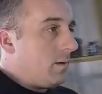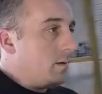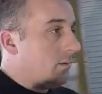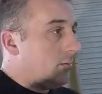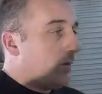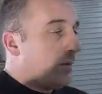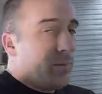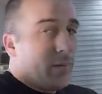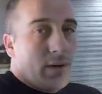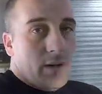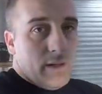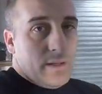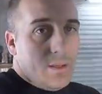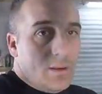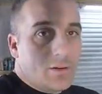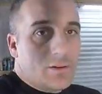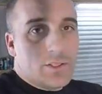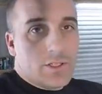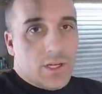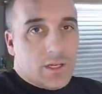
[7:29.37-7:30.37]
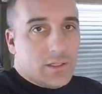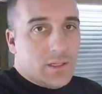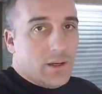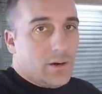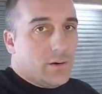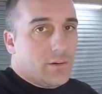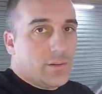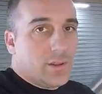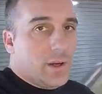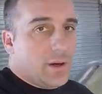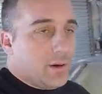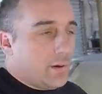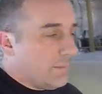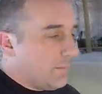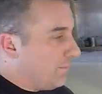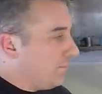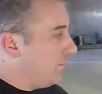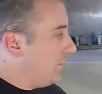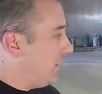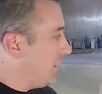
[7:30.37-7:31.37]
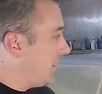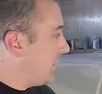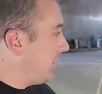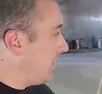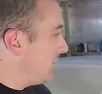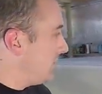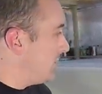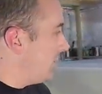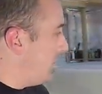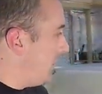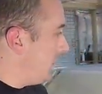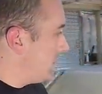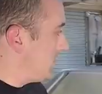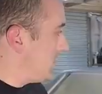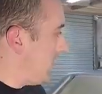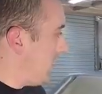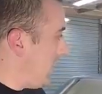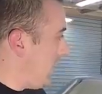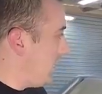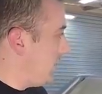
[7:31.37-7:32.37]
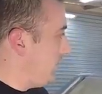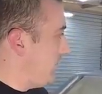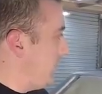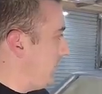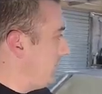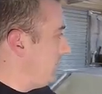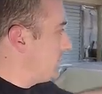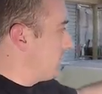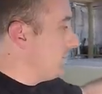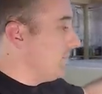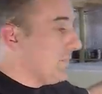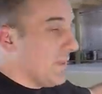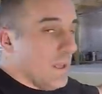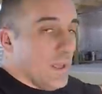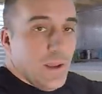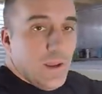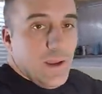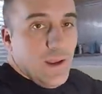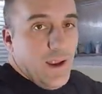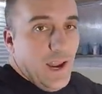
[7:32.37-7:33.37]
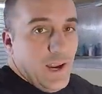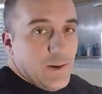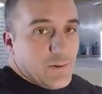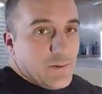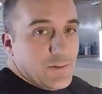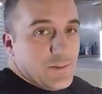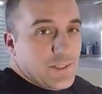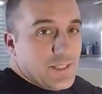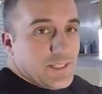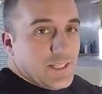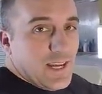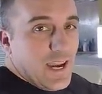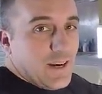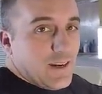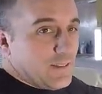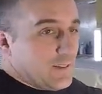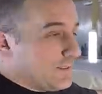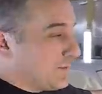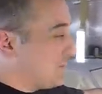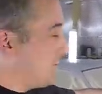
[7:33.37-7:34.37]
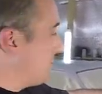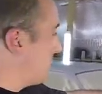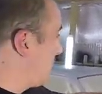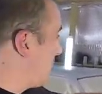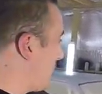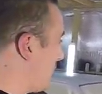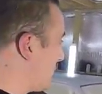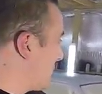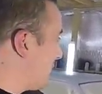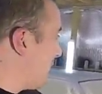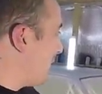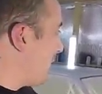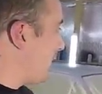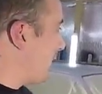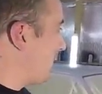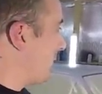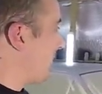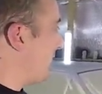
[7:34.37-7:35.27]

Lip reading: We may interject here or there, but depends on how he feels. Andrew's excited, this is his first car.